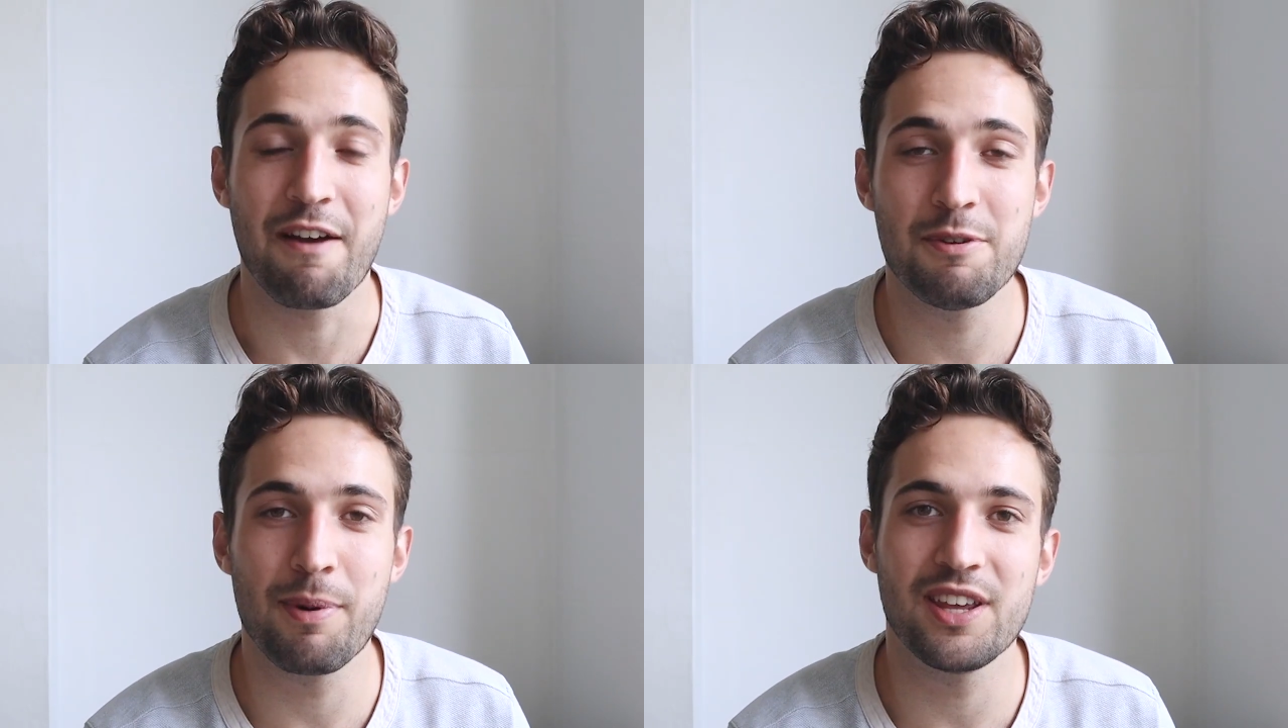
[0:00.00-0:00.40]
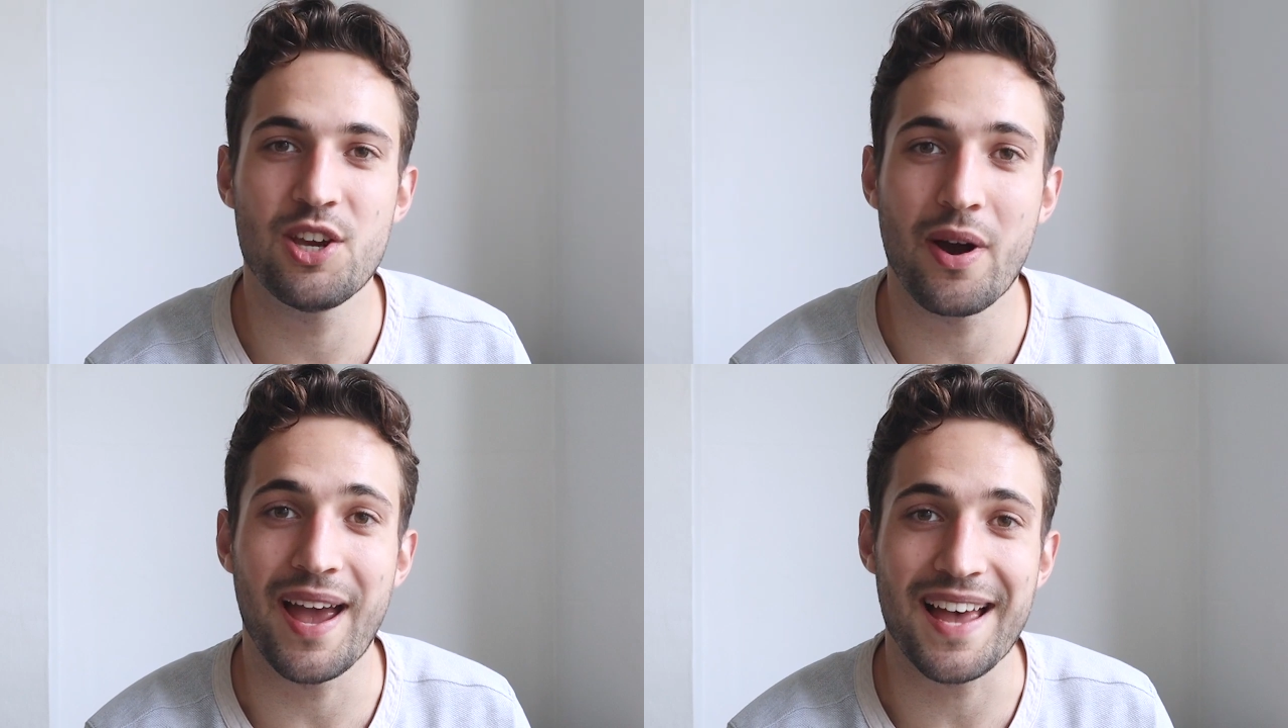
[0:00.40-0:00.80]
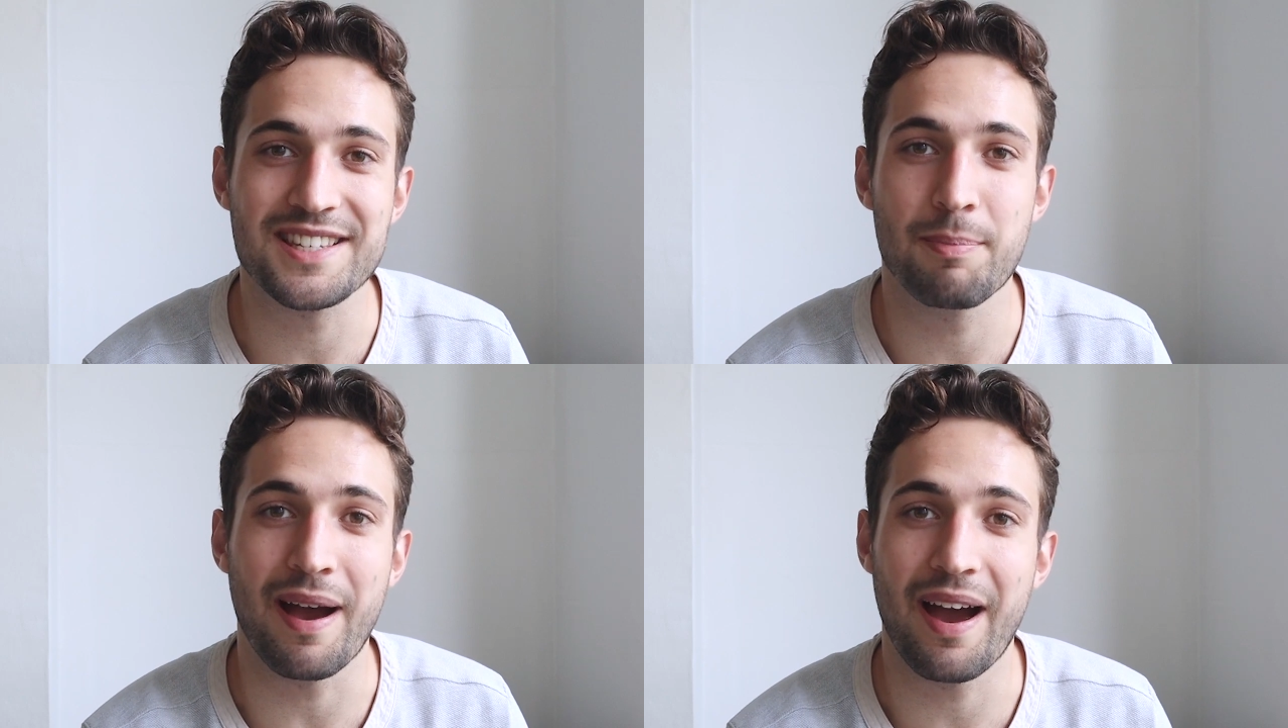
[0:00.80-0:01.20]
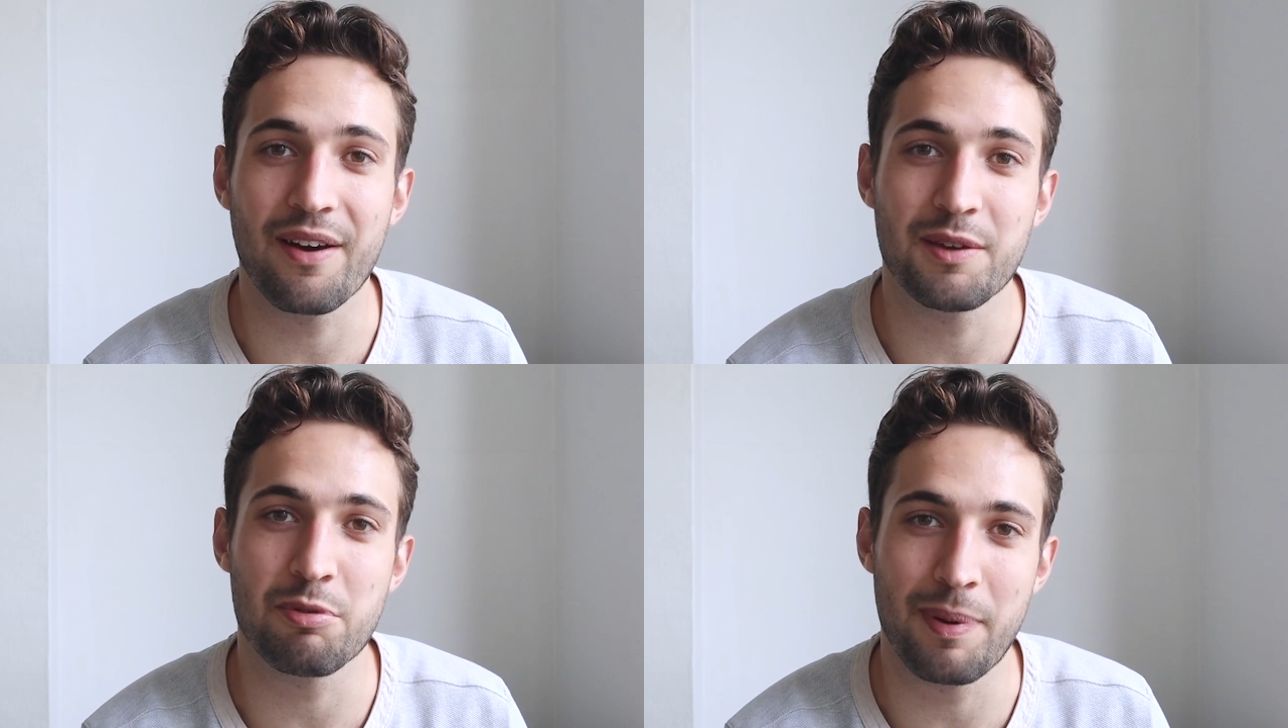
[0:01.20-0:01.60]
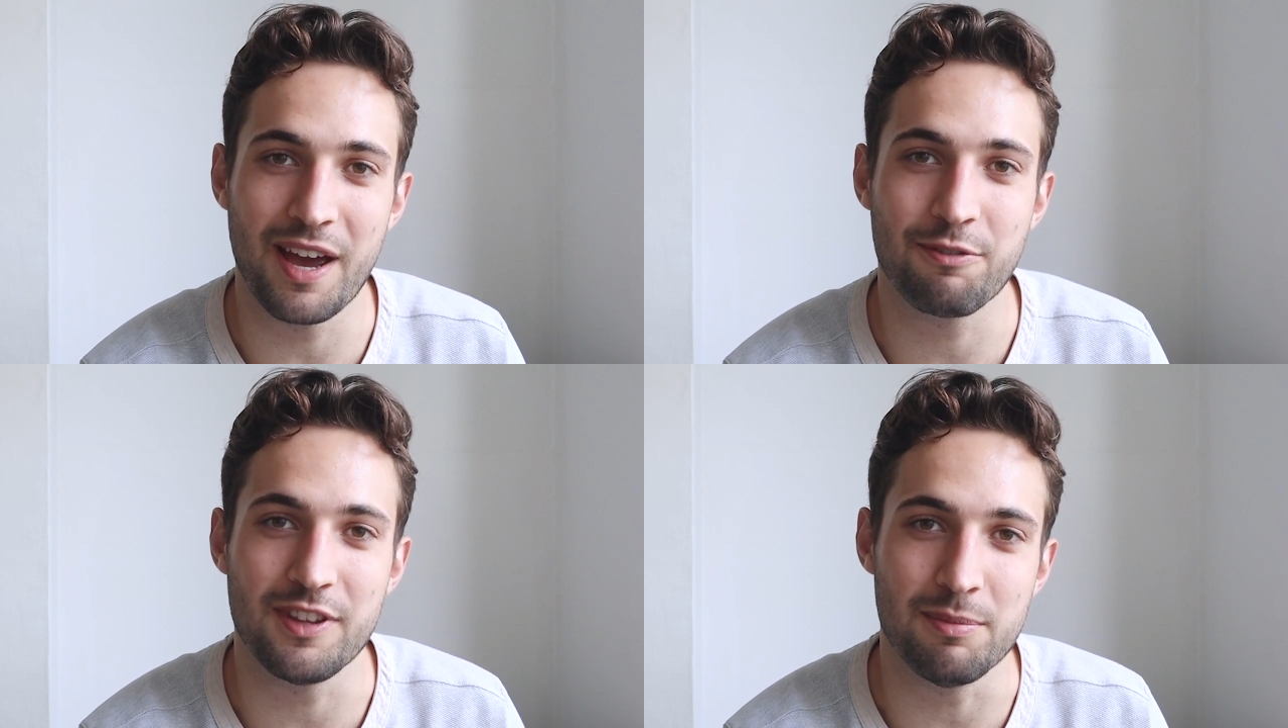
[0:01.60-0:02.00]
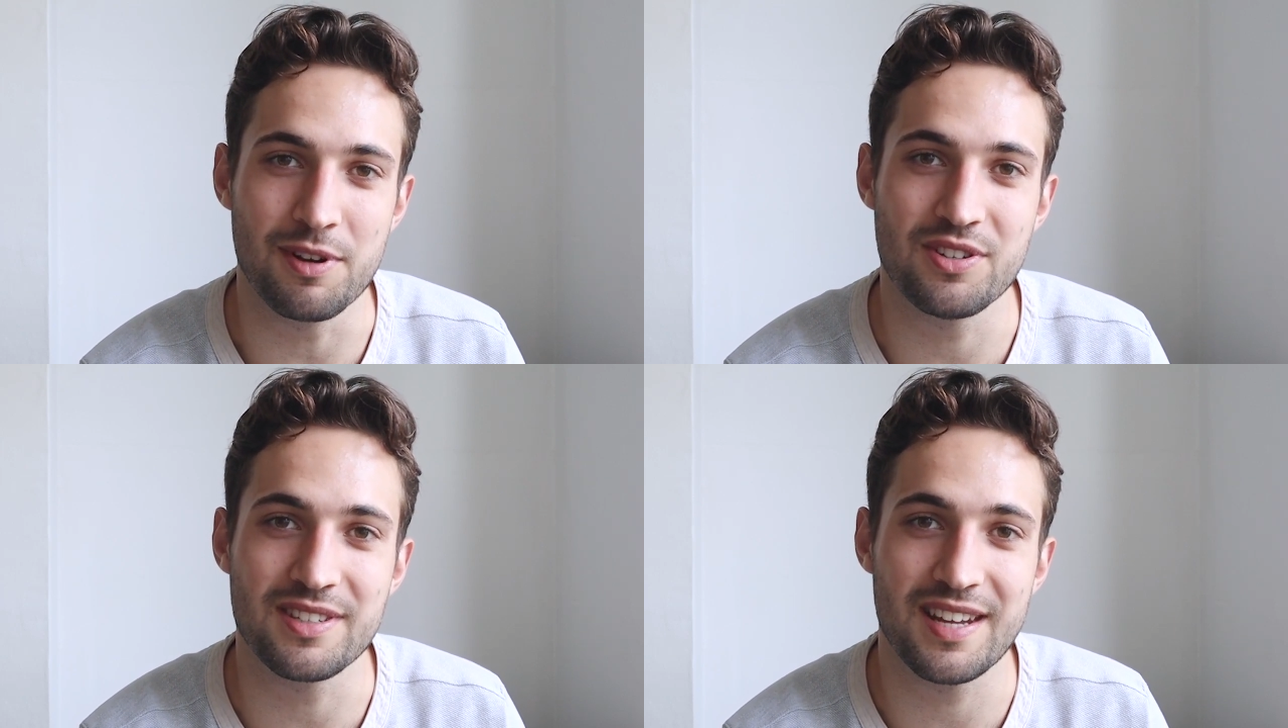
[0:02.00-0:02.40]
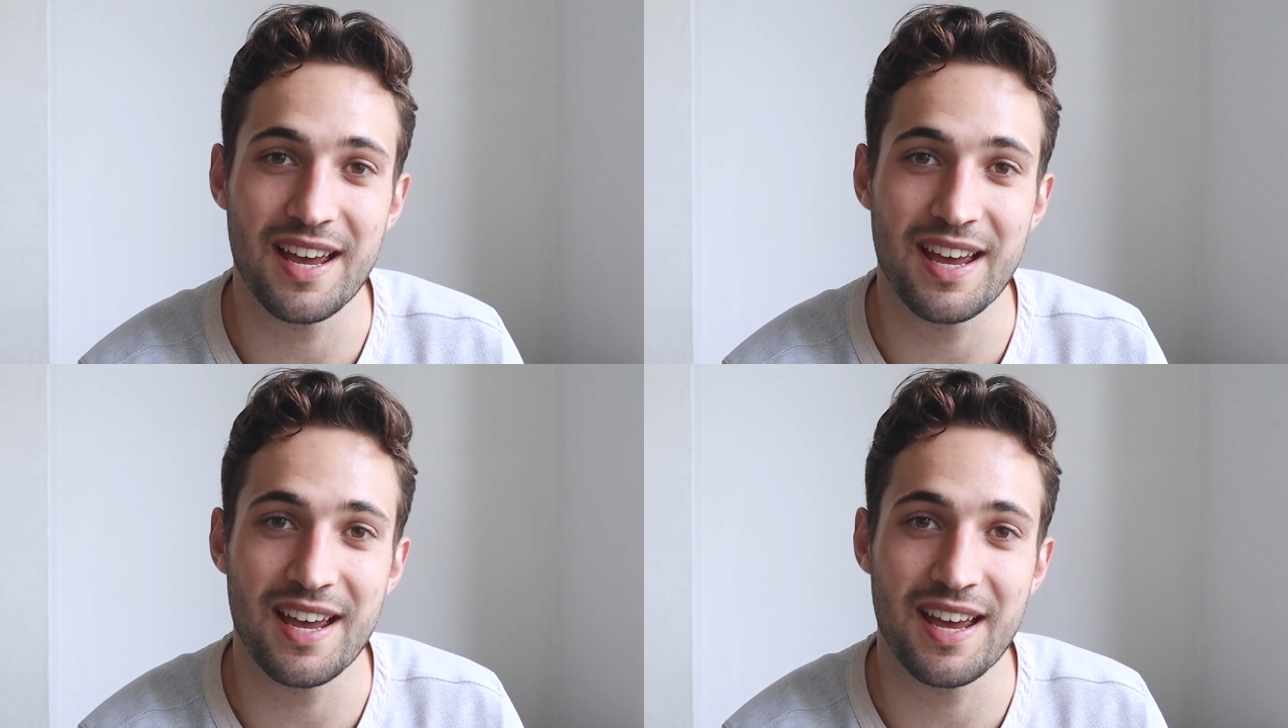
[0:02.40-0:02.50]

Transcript: everybody who I asked about how they prepared for the admissions